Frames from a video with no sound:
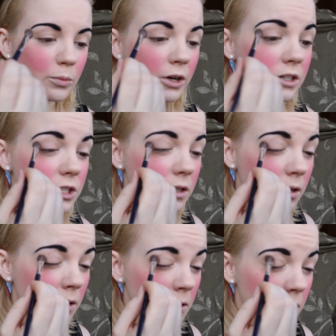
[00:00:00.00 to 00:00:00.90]
brush
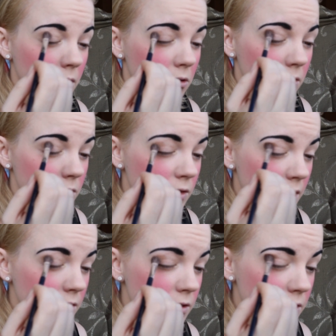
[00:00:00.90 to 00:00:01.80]
and just
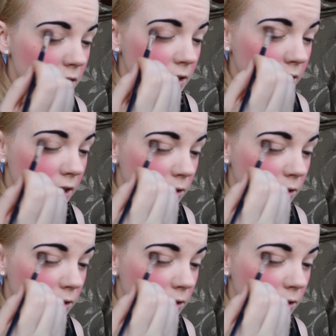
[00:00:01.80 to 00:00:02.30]
kind of start in the